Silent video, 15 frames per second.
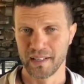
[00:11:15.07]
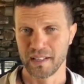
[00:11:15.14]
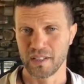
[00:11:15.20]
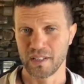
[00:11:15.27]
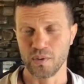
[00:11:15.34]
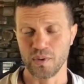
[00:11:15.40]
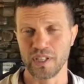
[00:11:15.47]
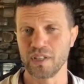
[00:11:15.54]

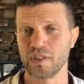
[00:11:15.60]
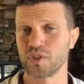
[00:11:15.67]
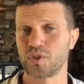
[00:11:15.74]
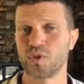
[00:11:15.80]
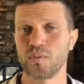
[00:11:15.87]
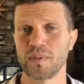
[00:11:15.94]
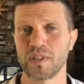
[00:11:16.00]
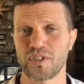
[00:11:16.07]
you're either
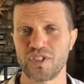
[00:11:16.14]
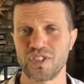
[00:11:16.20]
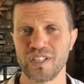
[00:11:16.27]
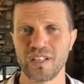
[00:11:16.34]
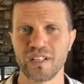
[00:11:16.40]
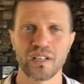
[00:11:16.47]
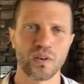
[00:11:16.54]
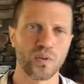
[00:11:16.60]
too much
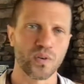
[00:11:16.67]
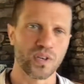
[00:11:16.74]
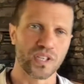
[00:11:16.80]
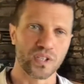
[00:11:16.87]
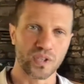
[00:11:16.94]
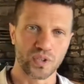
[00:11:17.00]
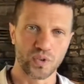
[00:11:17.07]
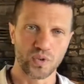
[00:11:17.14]
yin or
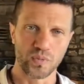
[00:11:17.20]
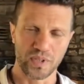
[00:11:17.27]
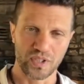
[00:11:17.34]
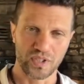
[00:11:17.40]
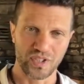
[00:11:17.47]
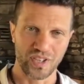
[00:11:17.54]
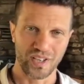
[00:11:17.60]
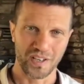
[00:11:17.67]
either too
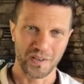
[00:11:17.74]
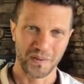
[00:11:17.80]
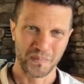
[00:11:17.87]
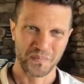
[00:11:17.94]
much yang.